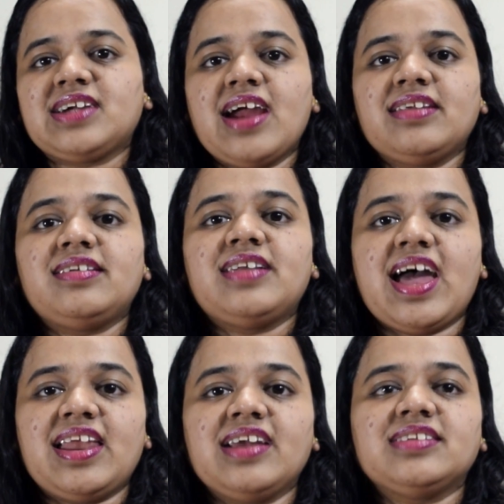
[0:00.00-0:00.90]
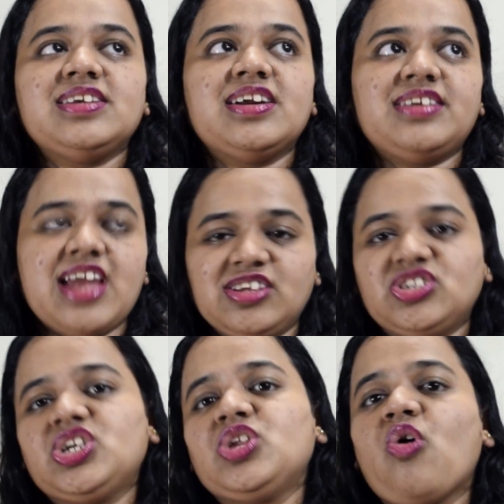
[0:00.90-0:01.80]
kind of direct the
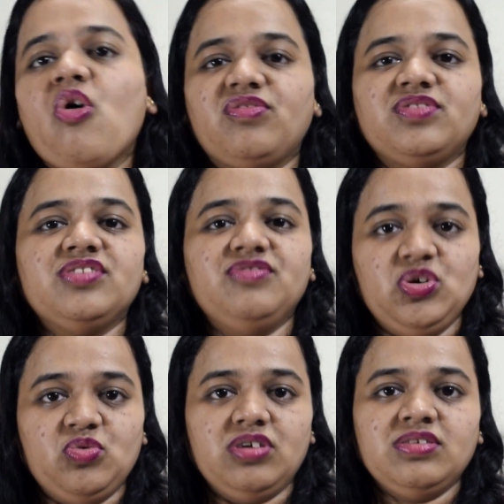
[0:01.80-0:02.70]
attention of the viewer.